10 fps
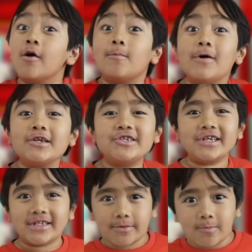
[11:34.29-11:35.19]
which
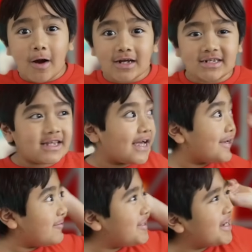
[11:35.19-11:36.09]
is the rust that
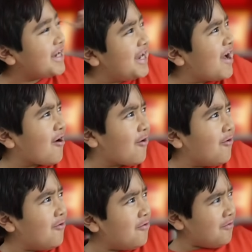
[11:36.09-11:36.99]
you see here.
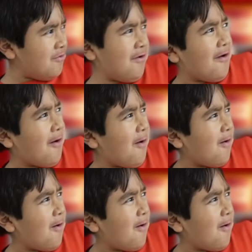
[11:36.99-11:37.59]
Ugh.